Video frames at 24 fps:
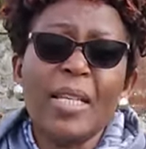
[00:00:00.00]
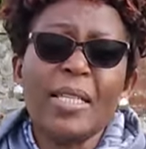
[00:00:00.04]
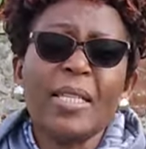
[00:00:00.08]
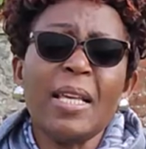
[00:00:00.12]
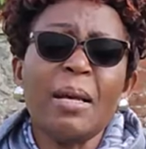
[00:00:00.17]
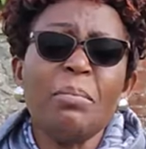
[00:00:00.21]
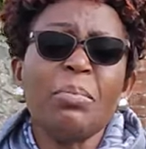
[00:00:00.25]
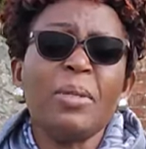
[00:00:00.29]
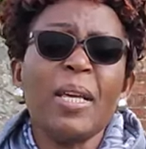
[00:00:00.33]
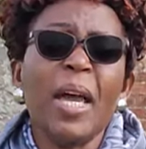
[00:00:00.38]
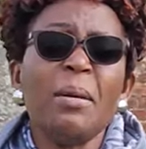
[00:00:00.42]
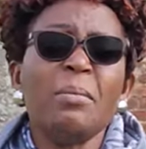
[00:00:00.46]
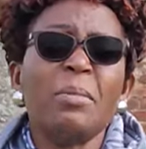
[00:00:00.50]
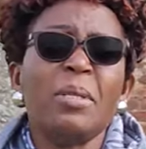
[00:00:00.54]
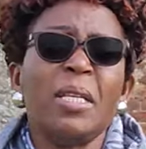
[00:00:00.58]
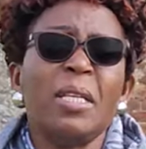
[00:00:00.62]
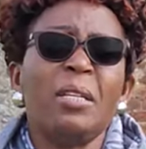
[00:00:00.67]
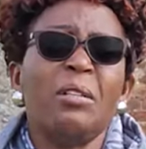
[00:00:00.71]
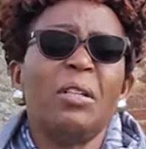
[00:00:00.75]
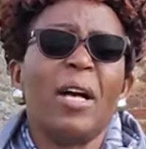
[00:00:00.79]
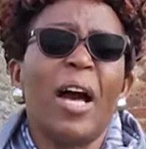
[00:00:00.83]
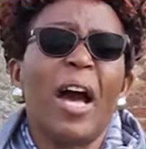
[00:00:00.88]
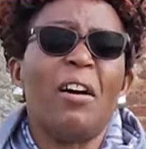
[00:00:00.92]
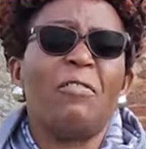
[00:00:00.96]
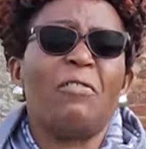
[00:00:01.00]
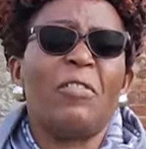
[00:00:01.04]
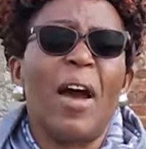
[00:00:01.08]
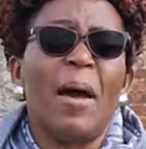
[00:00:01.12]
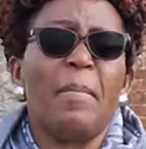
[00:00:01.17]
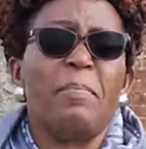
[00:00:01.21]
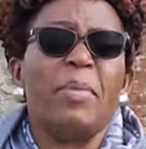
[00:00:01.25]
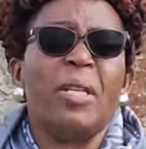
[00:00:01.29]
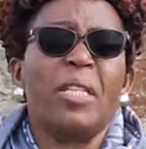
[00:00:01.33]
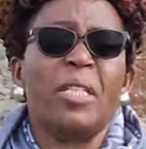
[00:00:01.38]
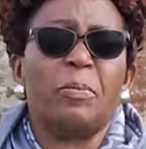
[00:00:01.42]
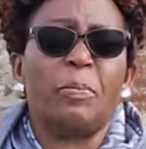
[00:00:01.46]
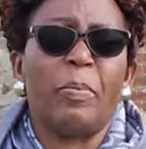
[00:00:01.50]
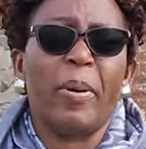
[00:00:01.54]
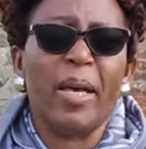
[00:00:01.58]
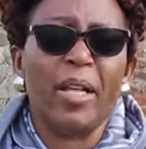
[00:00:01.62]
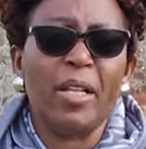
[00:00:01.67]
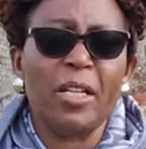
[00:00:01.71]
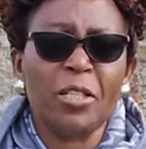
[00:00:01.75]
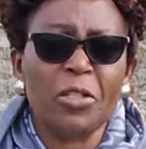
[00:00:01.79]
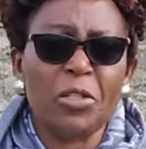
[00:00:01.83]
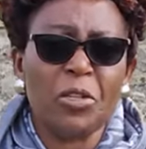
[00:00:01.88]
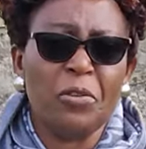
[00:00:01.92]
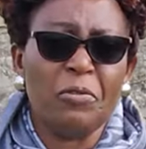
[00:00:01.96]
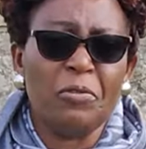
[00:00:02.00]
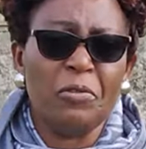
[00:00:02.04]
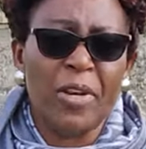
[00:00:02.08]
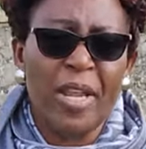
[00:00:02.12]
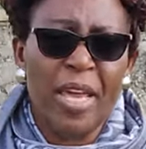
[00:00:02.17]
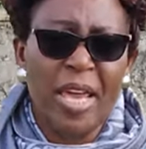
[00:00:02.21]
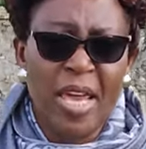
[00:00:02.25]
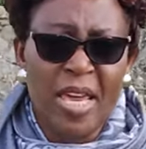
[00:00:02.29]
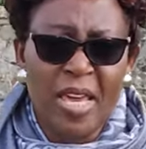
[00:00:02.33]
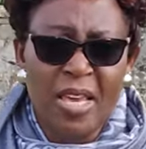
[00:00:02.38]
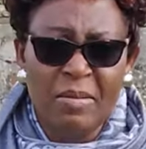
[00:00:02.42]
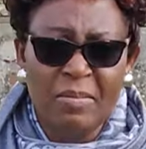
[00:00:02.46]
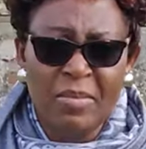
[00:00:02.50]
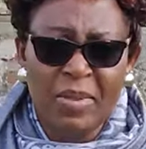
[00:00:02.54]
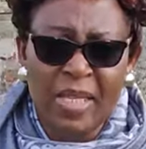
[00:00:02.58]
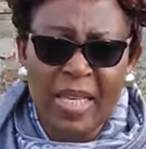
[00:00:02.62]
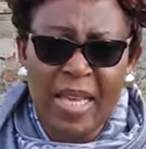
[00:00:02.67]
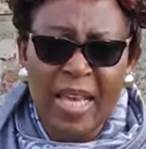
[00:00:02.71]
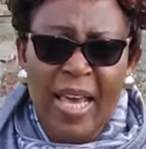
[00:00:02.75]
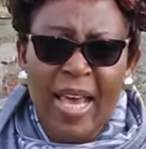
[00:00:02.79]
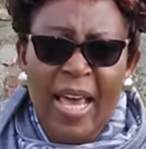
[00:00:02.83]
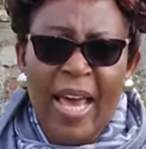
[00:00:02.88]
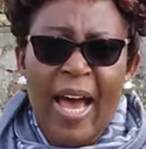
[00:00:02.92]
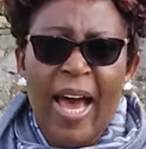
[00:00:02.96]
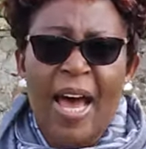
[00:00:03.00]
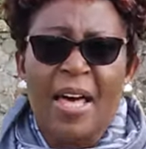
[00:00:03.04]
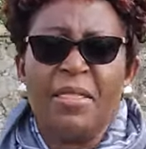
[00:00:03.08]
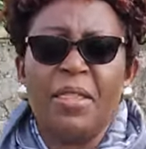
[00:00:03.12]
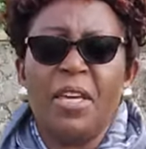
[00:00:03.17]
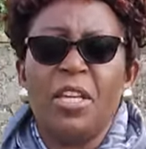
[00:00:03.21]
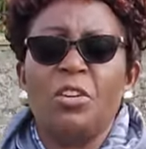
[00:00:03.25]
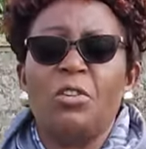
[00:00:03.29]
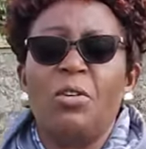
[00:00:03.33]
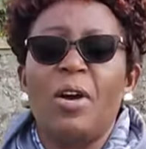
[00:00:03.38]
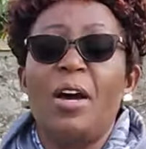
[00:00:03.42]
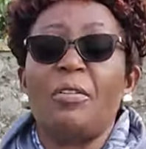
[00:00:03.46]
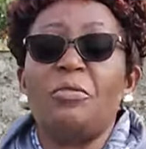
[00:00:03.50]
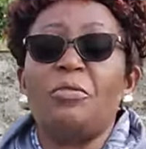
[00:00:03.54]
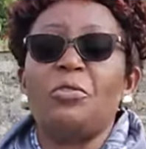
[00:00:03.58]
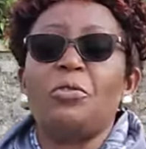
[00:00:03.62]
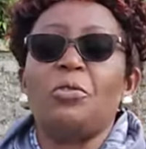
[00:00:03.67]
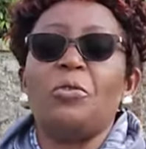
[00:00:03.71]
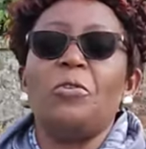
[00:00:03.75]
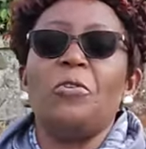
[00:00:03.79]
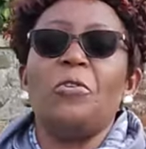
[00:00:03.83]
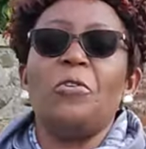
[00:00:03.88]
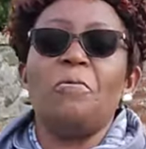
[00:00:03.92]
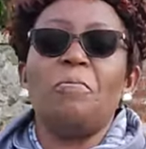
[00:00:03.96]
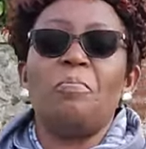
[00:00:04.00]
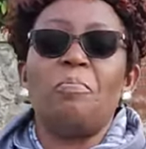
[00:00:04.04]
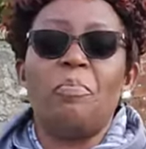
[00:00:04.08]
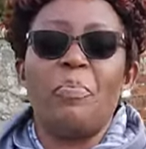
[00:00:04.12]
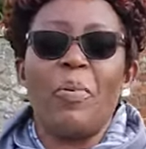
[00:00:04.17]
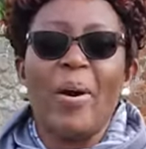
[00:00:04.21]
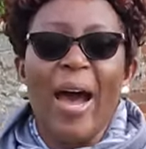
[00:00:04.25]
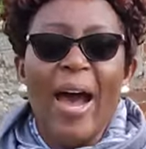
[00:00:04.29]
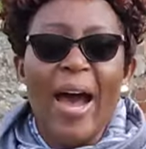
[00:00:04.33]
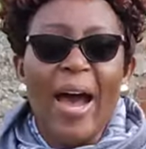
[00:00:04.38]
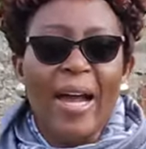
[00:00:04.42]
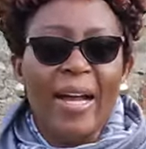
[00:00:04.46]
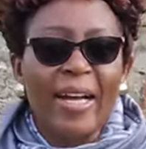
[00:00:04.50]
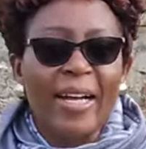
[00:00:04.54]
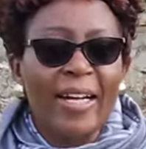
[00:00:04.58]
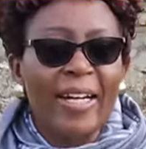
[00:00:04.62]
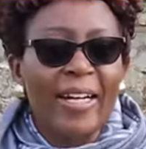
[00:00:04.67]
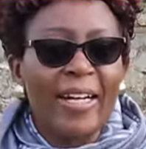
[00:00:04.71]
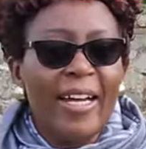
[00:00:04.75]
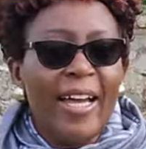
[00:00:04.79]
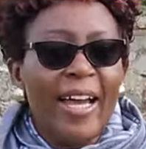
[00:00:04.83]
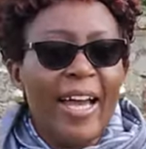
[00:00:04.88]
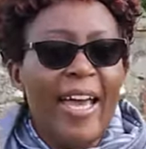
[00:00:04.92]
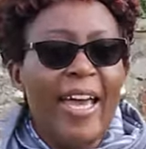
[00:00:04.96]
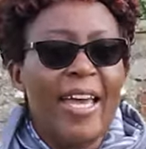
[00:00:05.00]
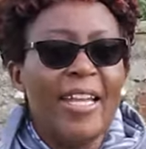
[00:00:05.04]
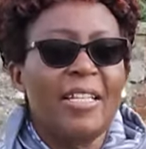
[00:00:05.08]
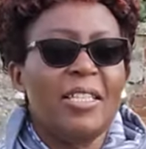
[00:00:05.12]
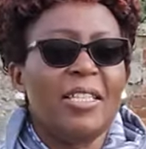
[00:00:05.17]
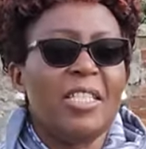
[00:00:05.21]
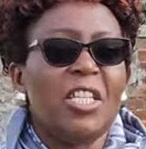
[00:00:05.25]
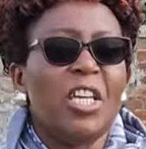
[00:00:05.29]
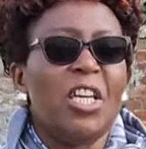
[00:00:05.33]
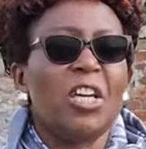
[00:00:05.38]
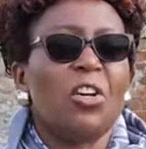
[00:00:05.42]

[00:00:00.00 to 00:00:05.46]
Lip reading: Sometimes they'll have a misspelled of names and then you have to go back and